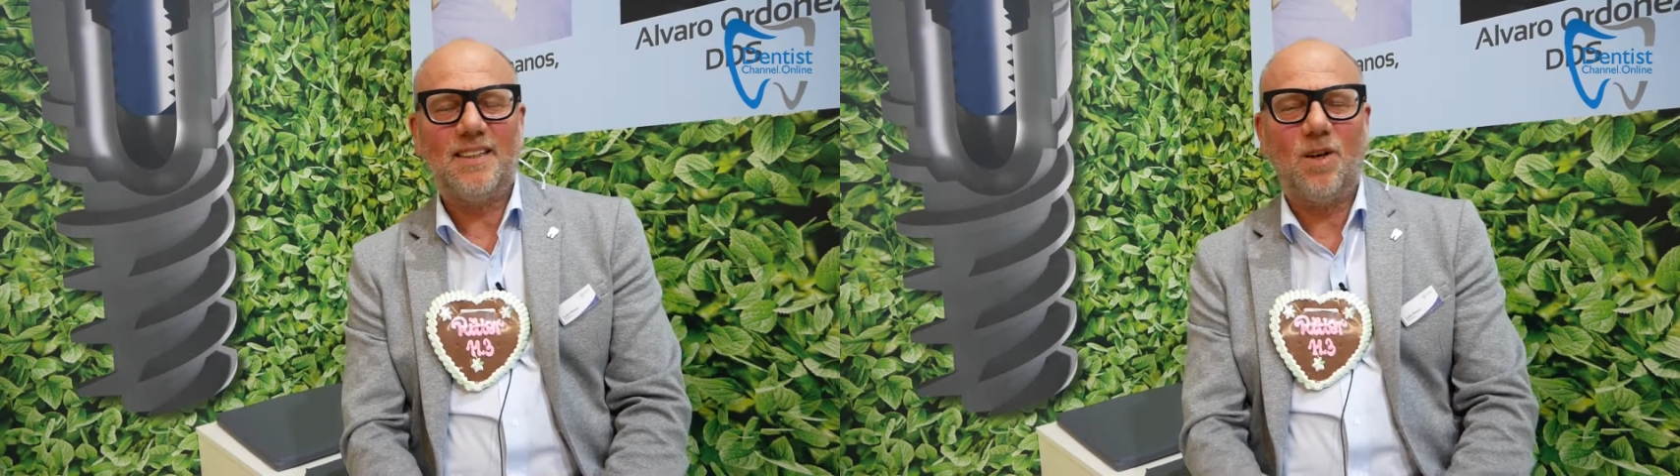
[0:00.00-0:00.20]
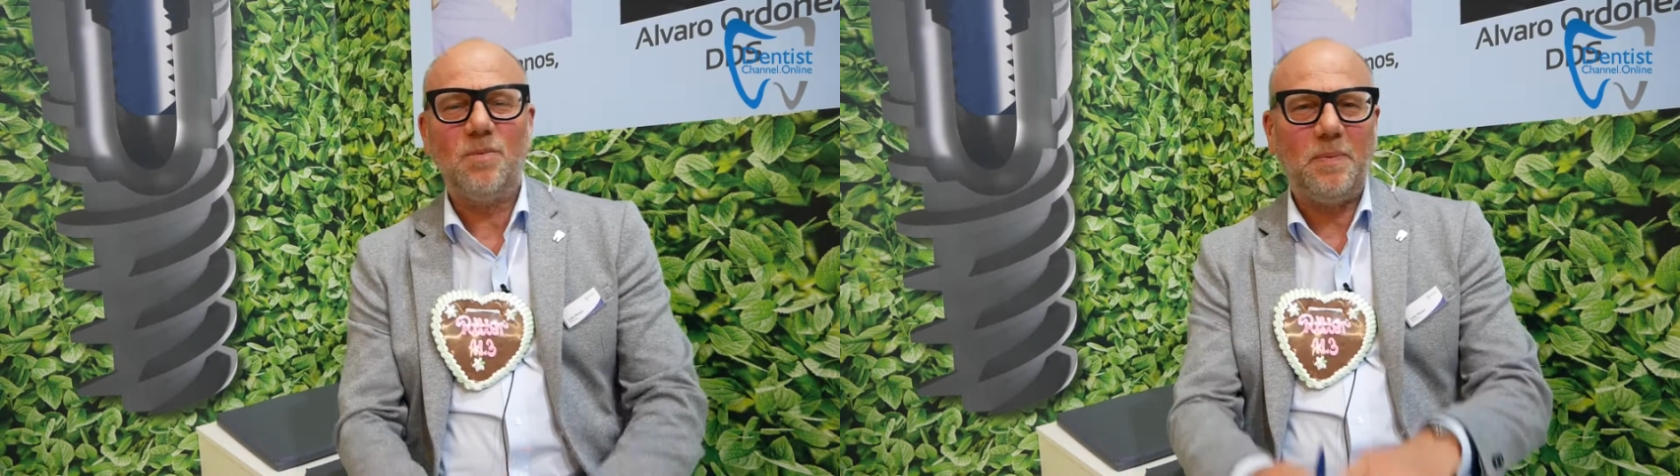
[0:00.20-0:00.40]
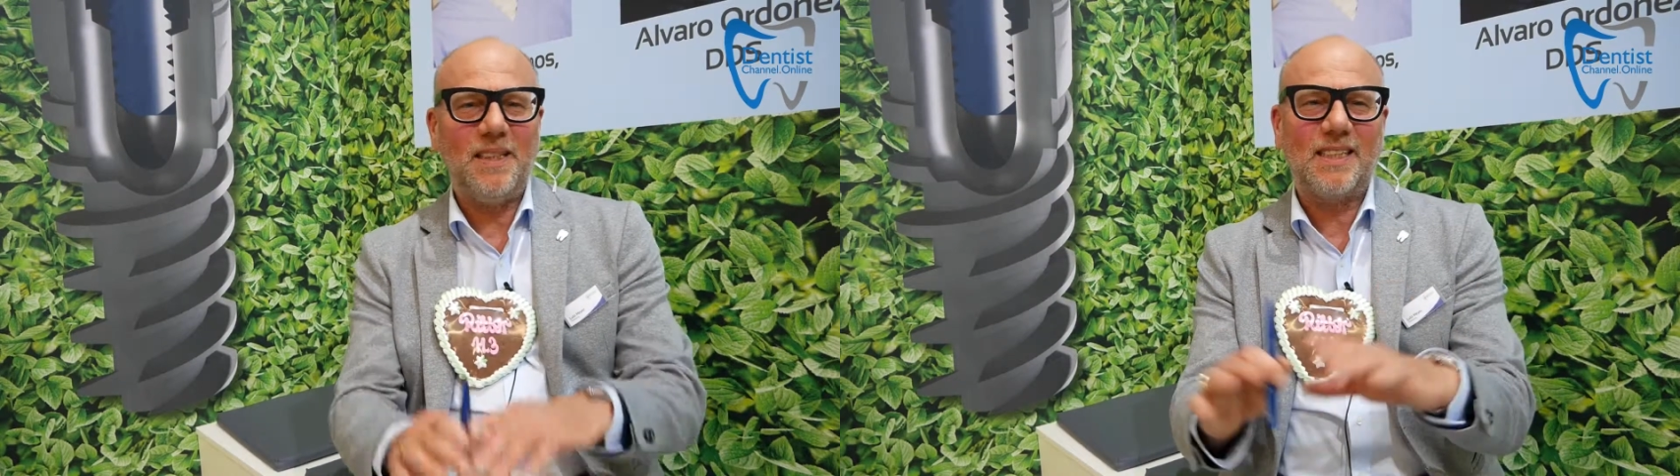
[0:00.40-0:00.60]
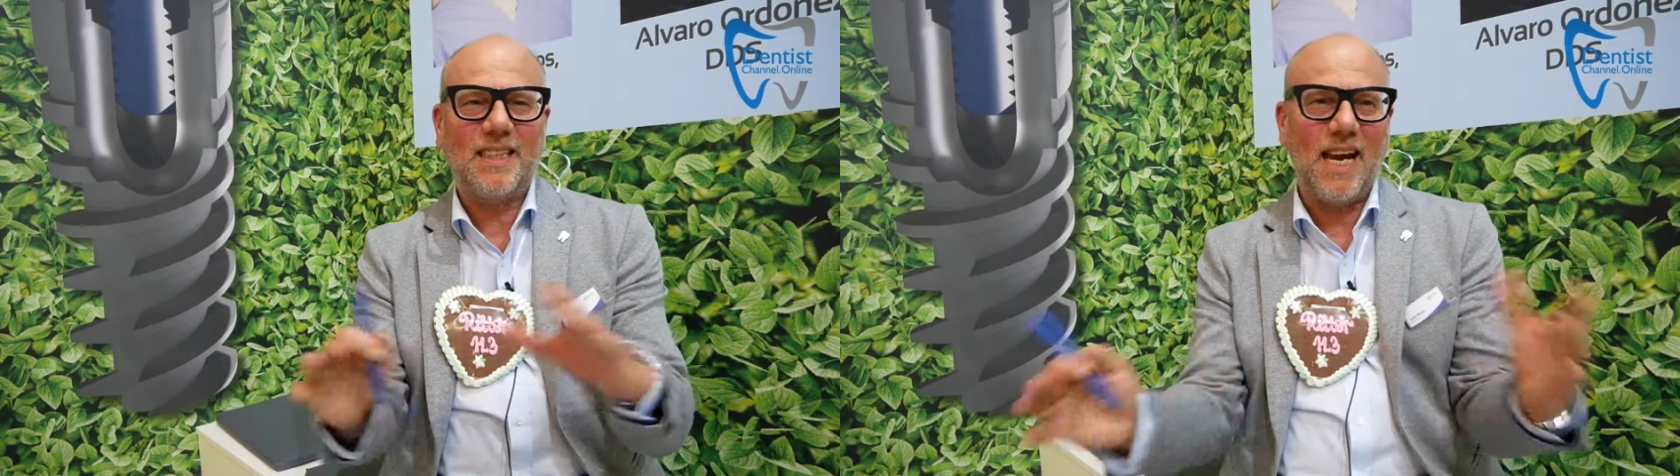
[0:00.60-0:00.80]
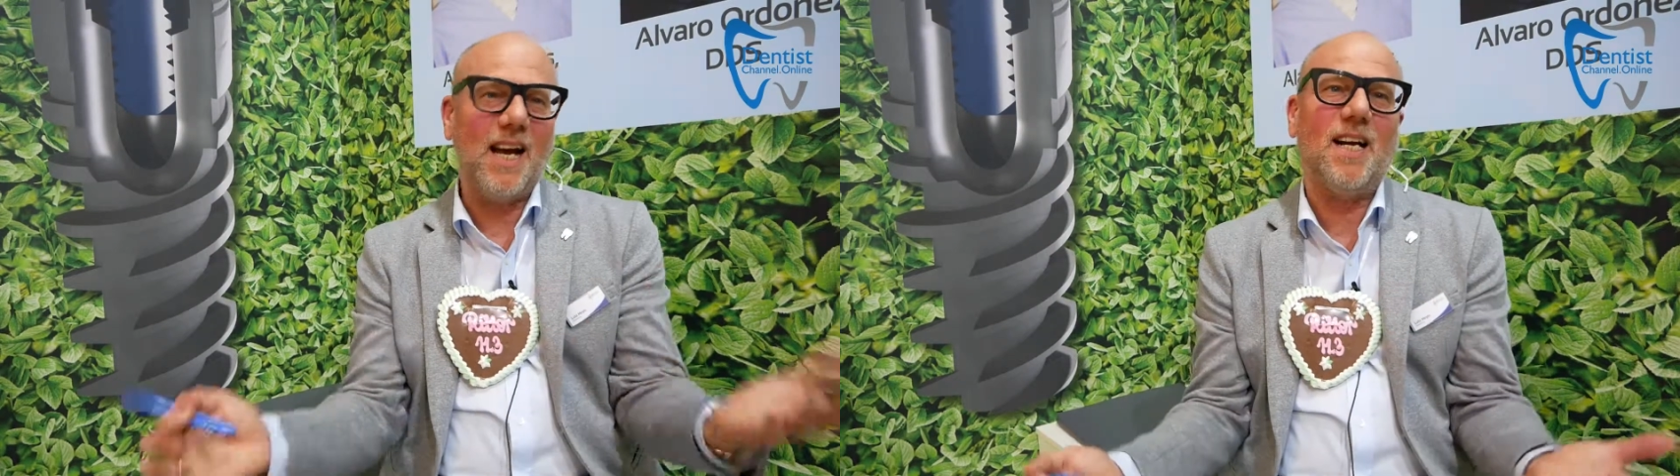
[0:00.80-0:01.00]
don't be
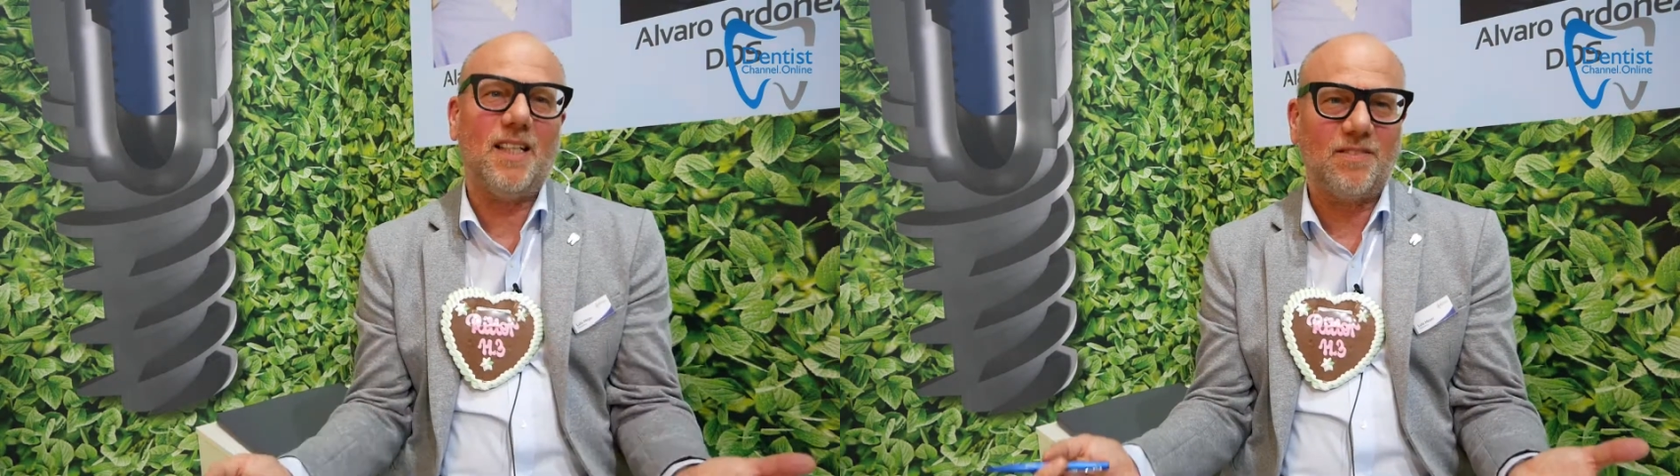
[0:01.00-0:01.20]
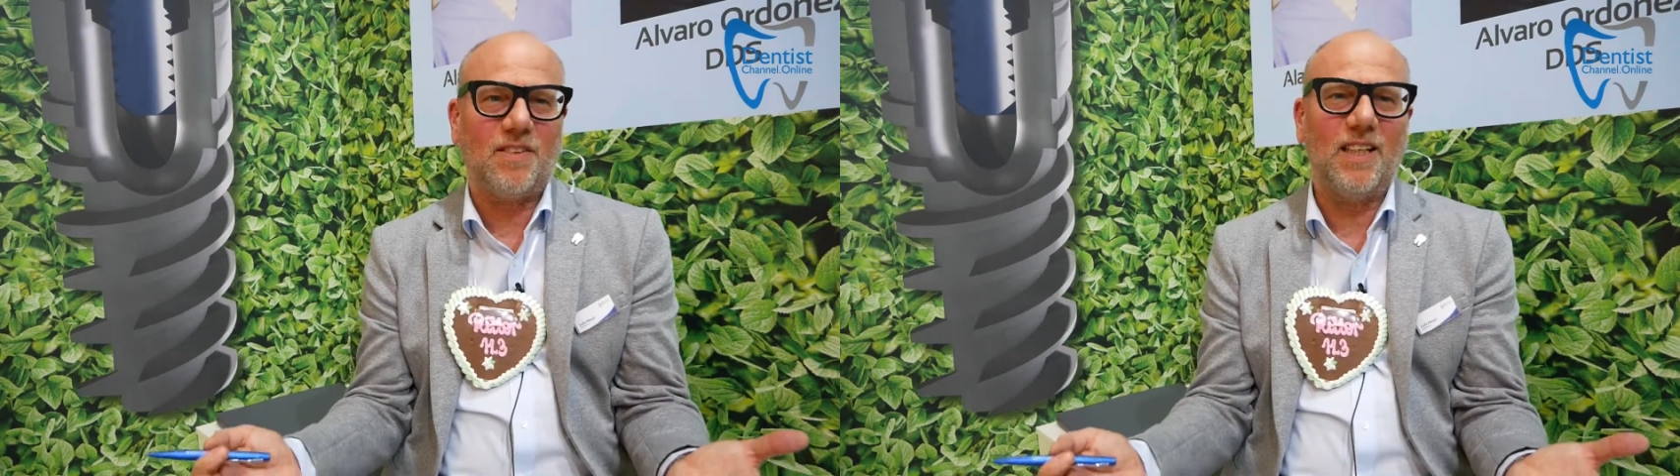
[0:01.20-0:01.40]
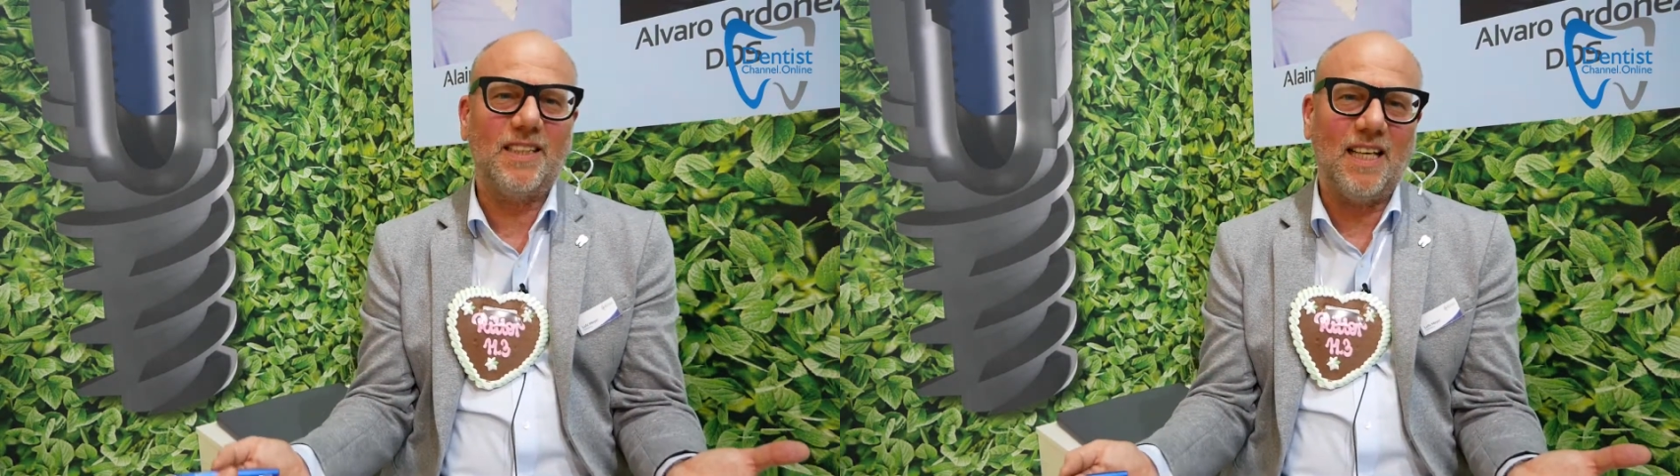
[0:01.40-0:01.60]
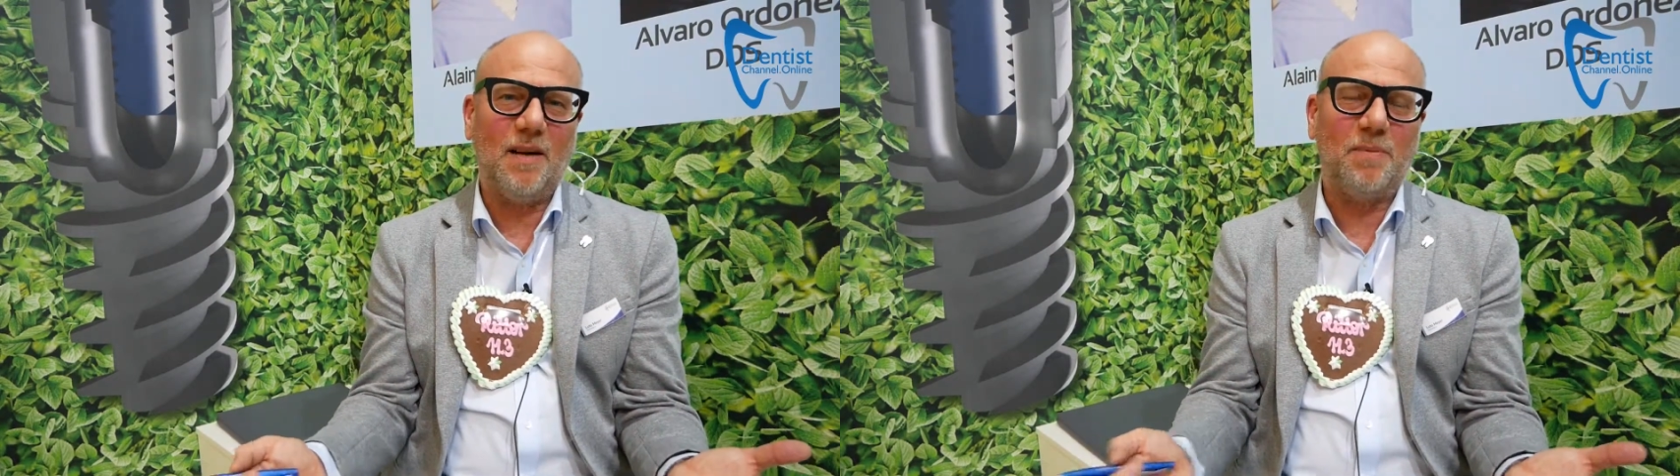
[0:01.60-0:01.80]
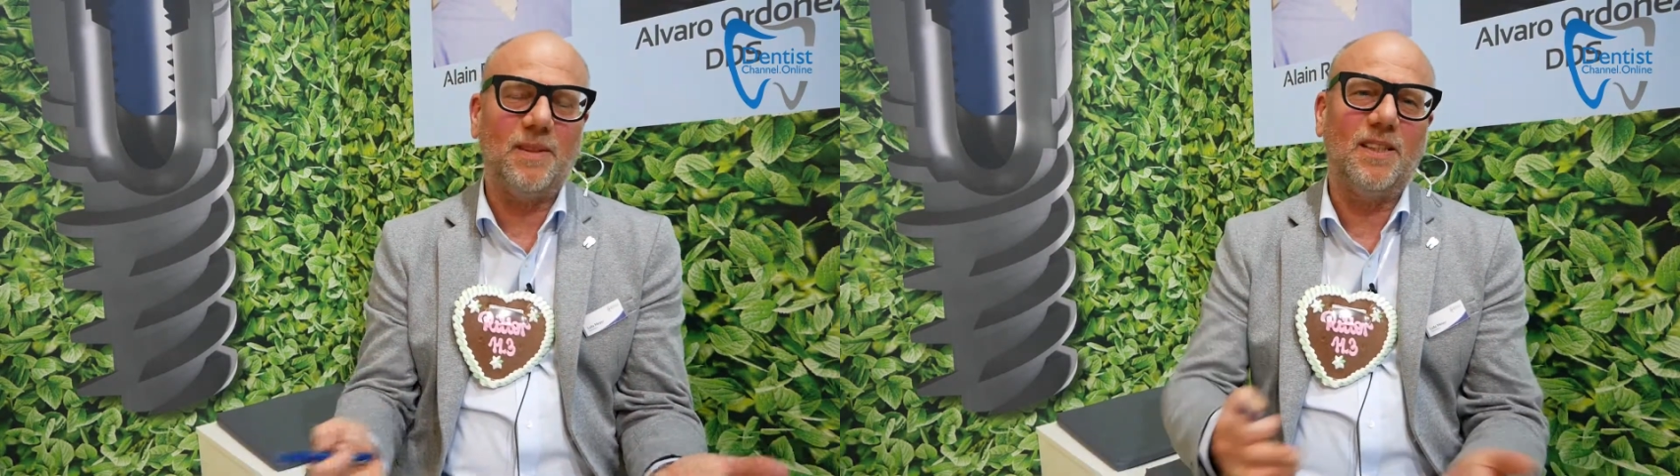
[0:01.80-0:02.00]
scared, for
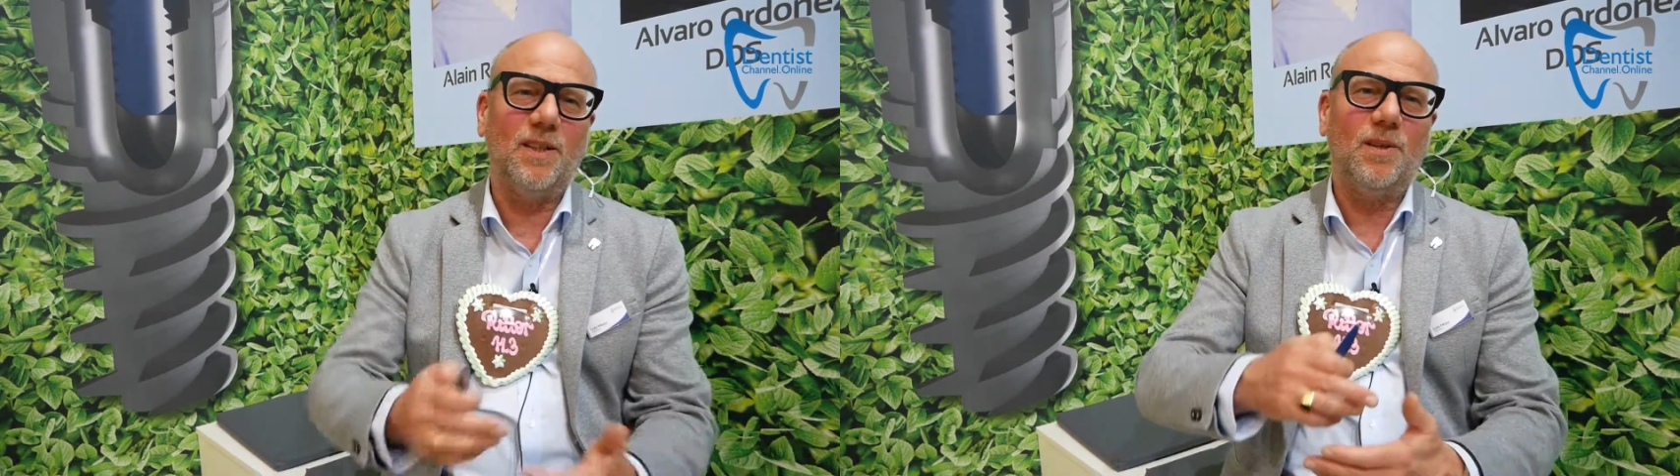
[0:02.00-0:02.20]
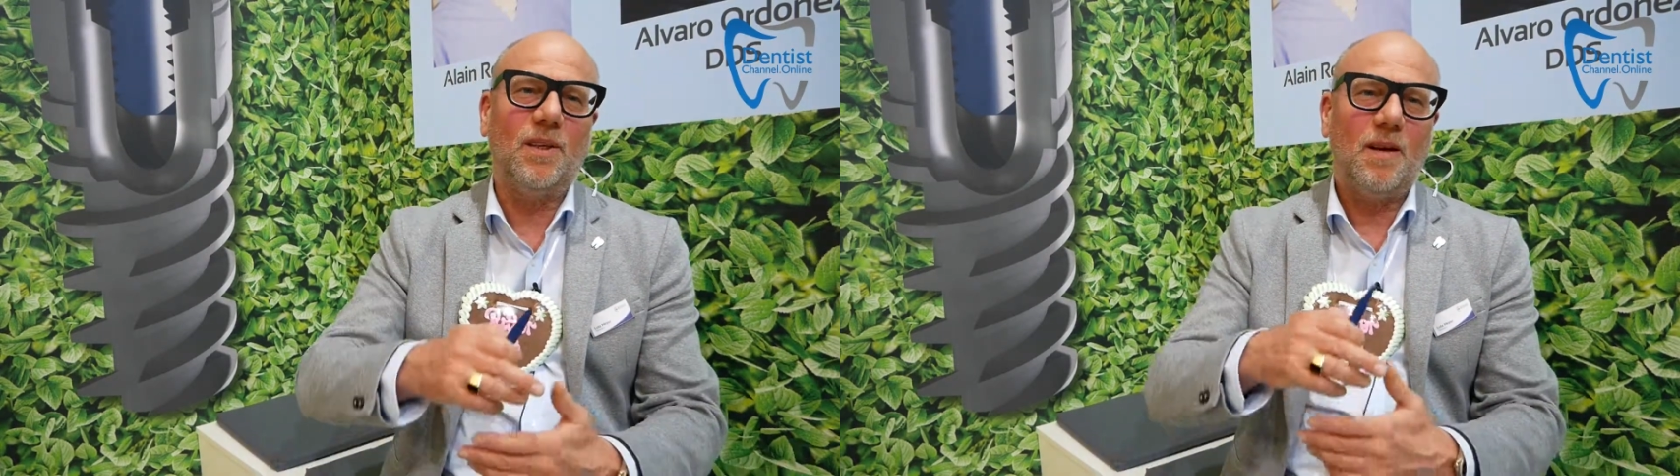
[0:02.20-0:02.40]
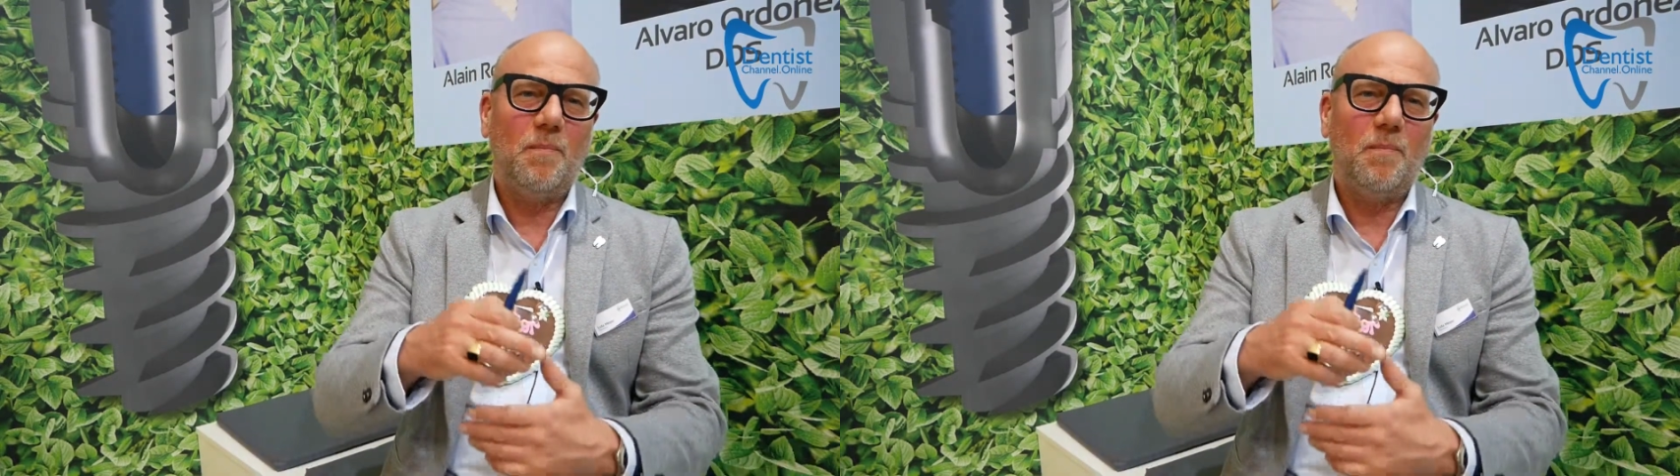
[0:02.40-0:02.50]
example, to